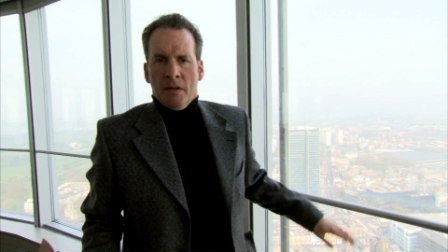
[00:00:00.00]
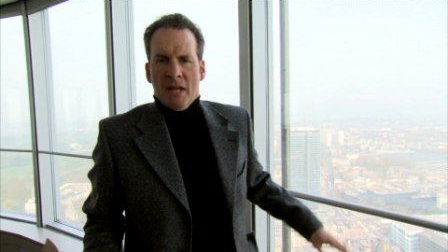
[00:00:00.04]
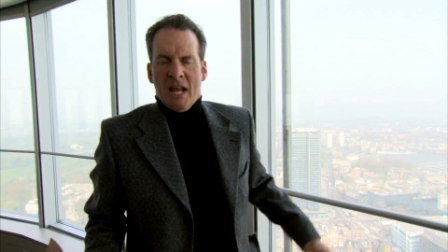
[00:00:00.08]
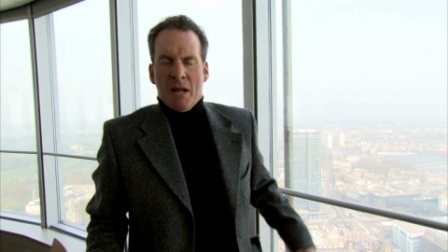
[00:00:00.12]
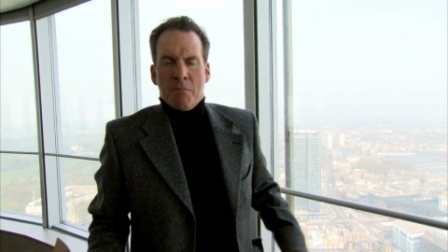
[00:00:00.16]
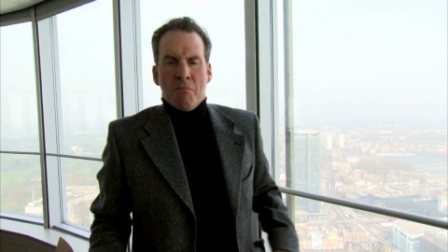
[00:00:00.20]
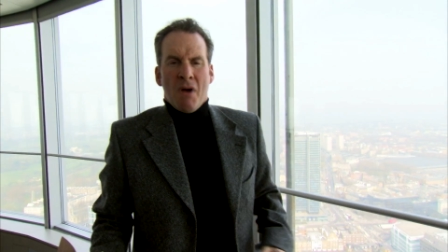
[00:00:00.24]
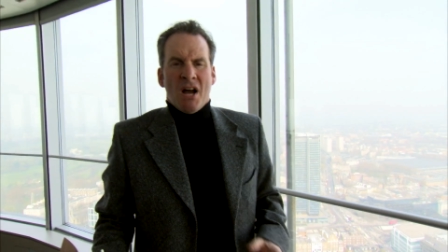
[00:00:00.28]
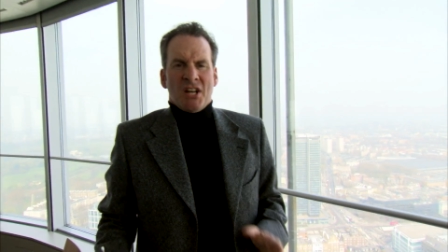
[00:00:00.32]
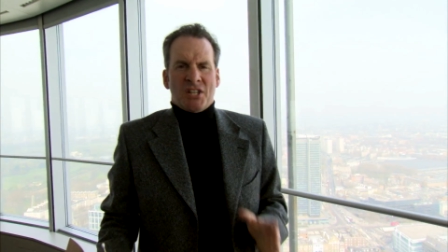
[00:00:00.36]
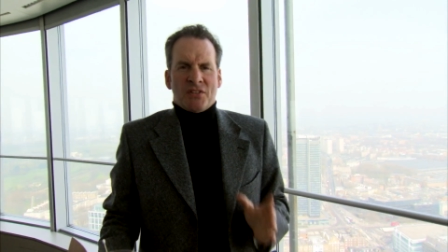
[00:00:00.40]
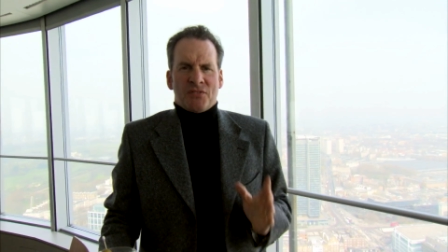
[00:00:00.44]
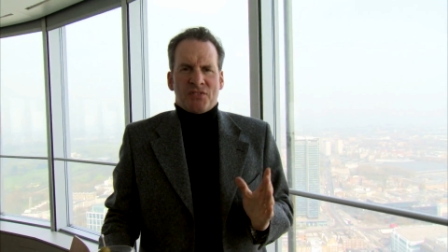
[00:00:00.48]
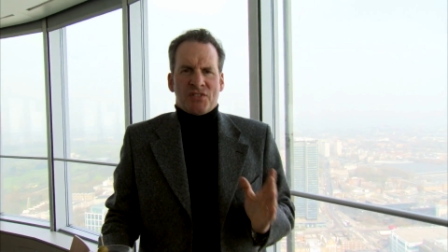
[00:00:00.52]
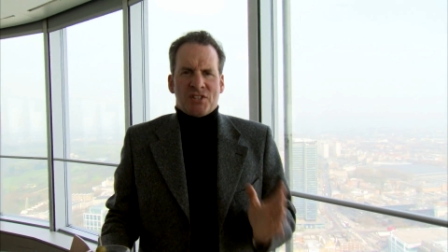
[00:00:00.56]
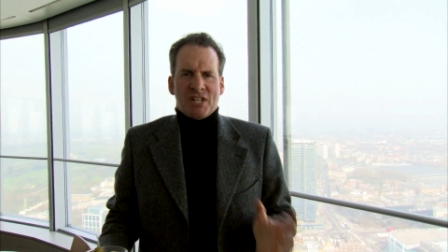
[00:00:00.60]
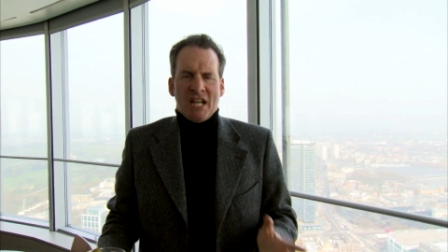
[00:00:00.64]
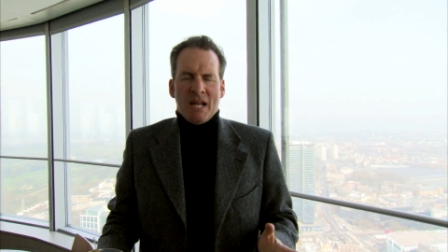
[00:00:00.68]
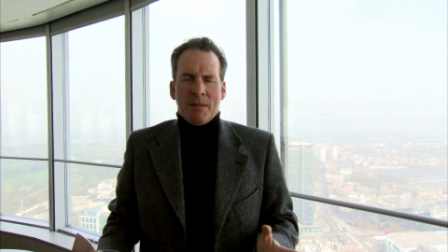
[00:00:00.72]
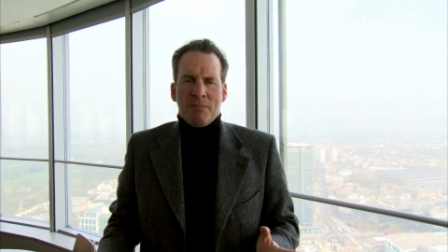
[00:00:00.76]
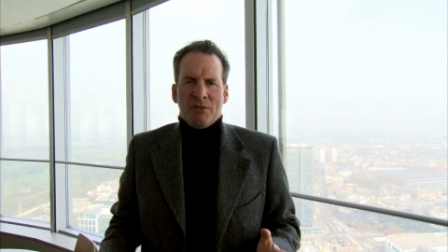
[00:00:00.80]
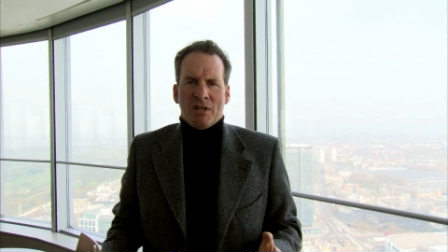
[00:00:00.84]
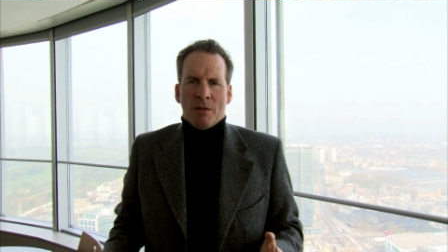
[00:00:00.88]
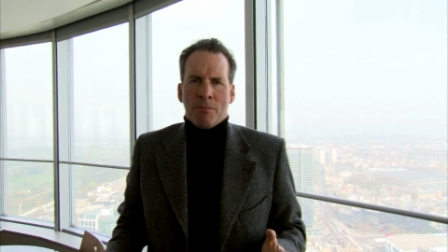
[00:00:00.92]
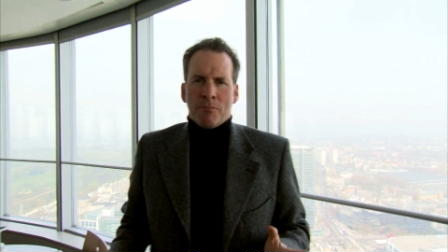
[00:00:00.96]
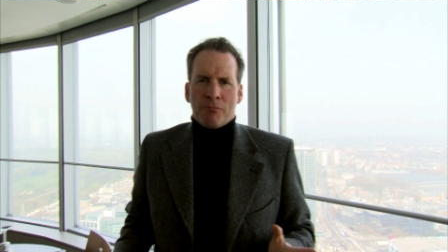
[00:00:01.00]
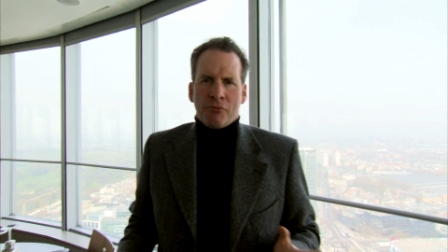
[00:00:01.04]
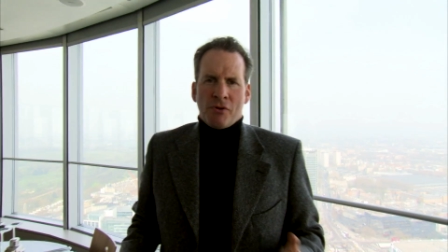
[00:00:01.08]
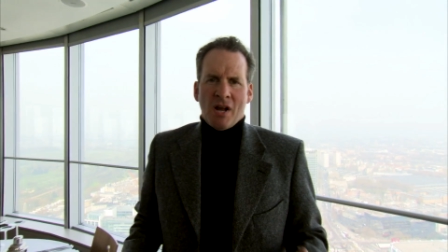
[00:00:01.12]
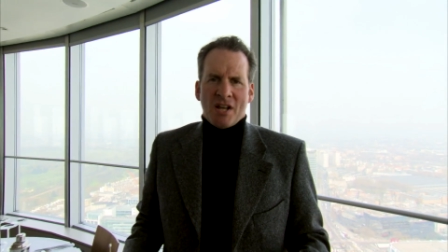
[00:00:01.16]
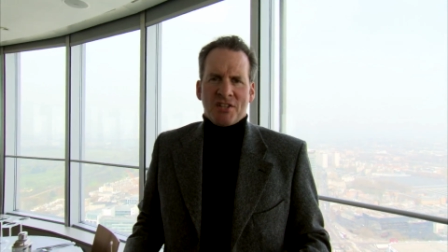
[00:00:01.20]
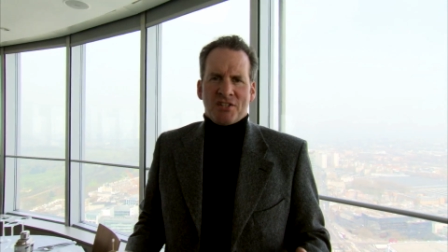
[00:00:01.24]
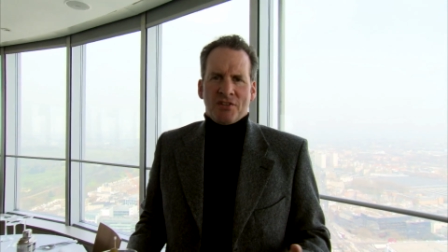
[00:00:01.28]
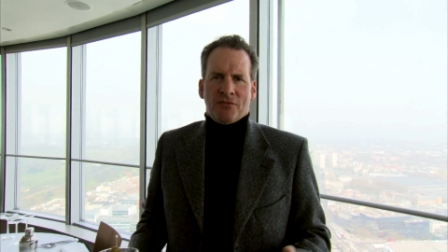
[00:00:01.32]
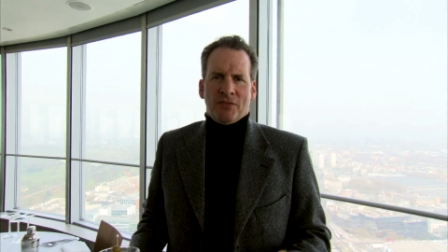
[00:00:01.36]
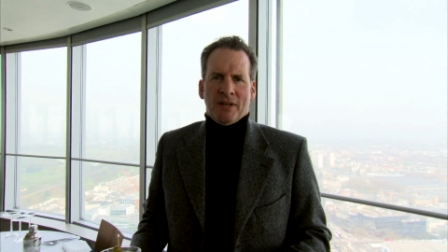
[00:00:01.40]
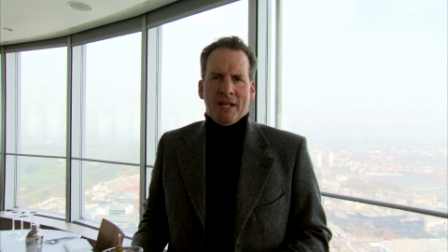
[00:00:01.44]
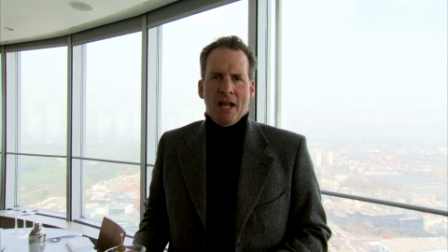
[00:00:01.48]
It might have seemed
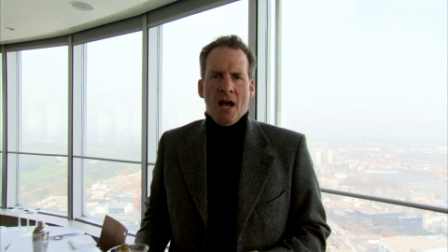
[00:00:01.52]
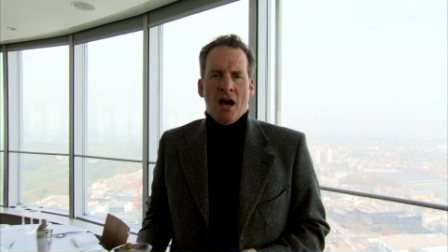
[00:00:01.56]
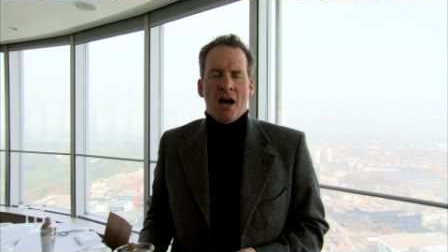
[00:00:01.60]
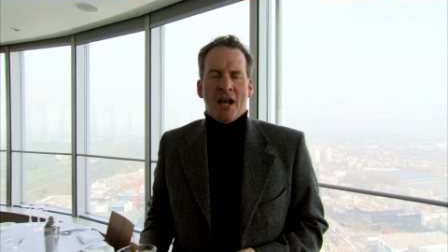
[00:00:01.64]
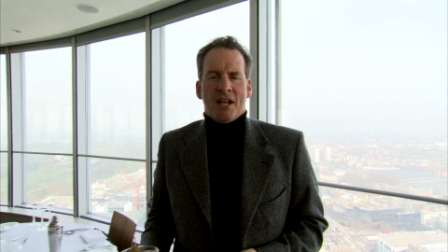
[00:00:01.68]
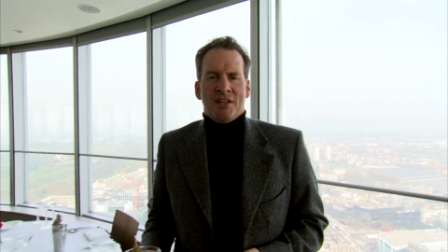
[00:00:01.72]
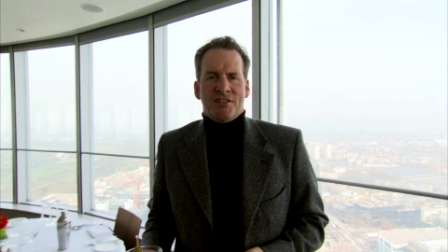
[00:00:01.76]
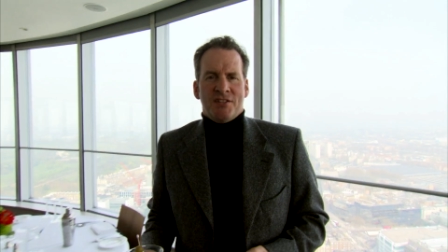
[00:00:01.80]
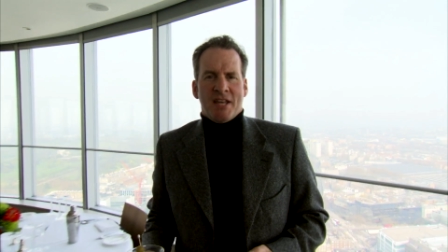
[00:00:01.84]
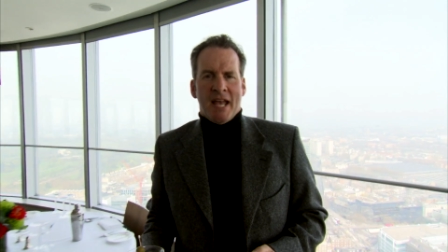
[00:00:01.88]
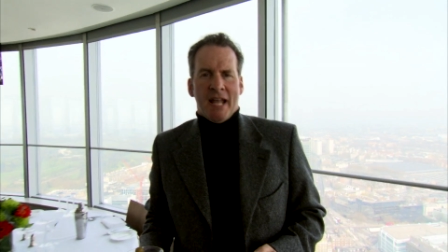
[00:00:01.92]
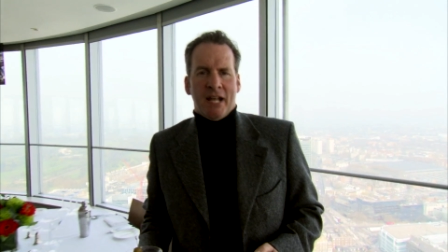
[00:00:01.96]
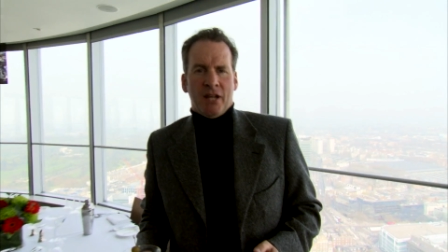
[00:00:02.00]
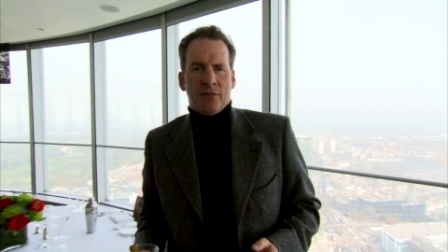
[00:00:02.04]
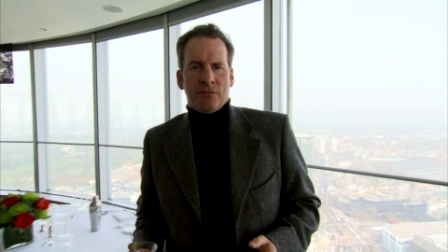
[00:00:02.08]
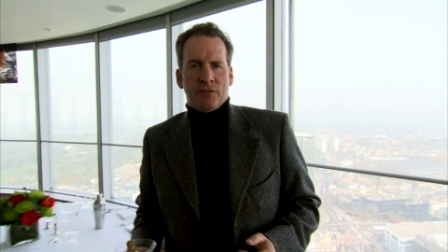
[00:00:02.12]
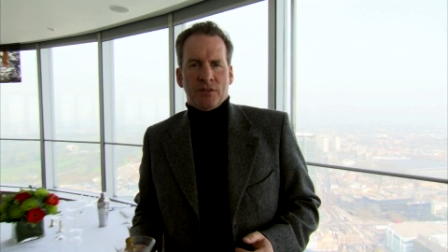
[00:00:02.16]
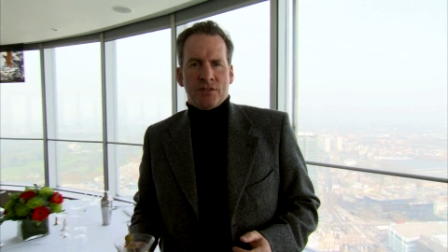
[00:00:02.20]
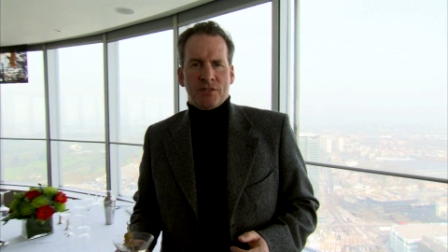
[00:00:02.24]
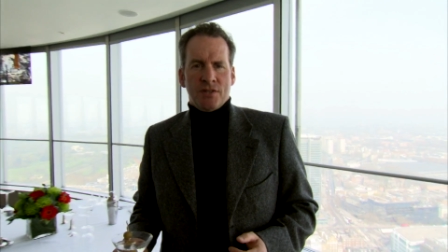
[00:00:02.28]
impressively high-tech at